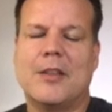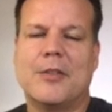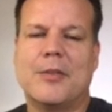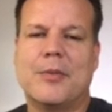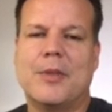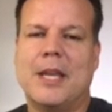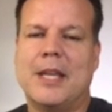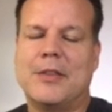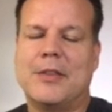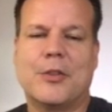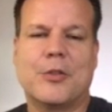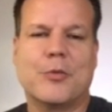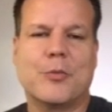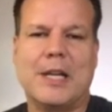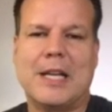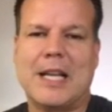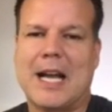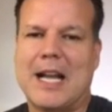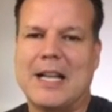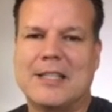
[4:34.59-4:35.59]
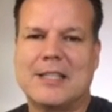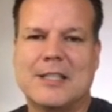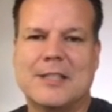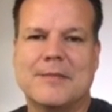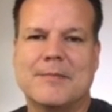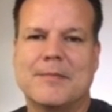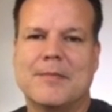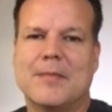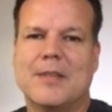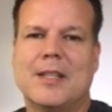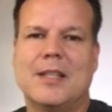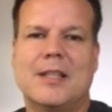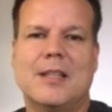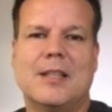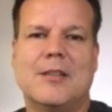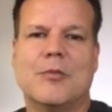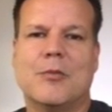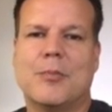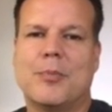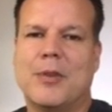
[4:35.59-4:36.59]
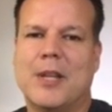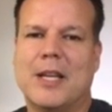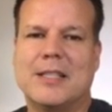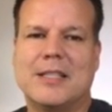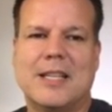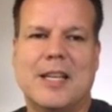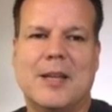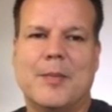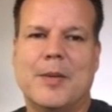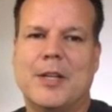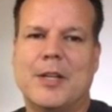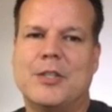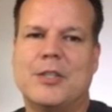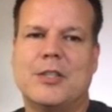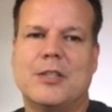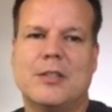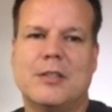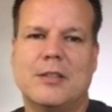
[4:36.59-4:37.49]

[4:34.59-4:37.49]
Hit the three dots, replace an image,